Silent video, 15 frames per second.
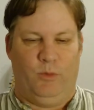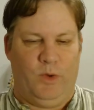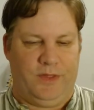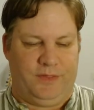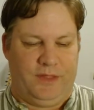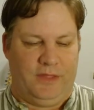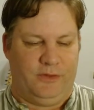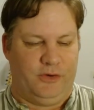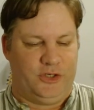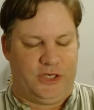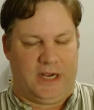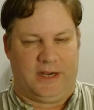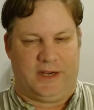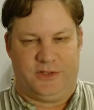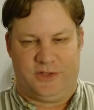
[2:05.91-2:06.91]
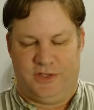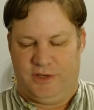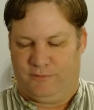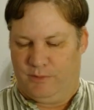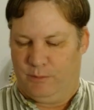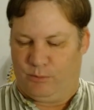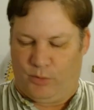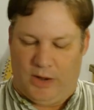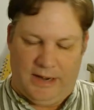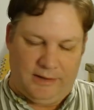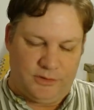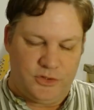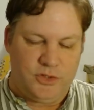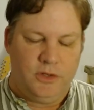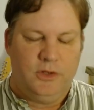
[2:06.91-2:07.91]
with leather jackets and different
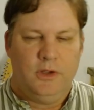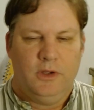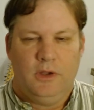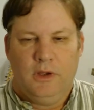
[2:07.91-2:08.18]
brands,